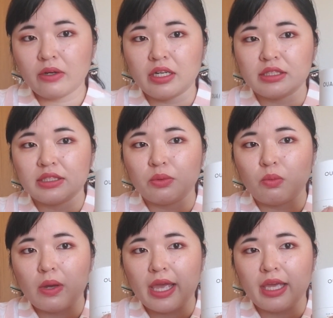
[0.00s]
And it's the
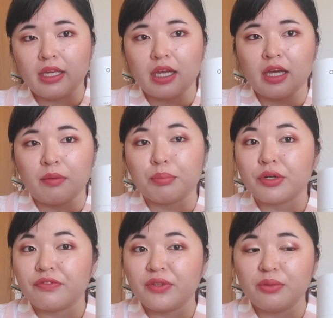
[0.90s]
Whey
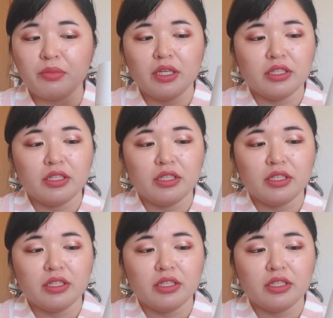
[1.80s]
perfume.